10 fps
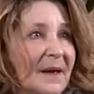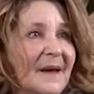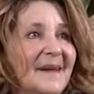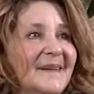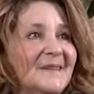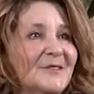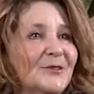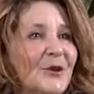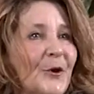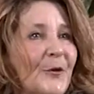And
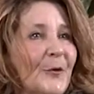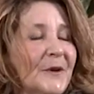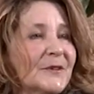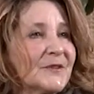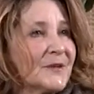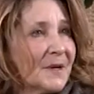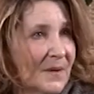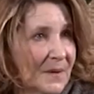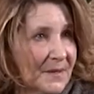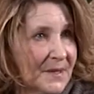so I started
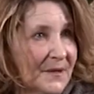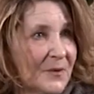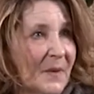going to Dr.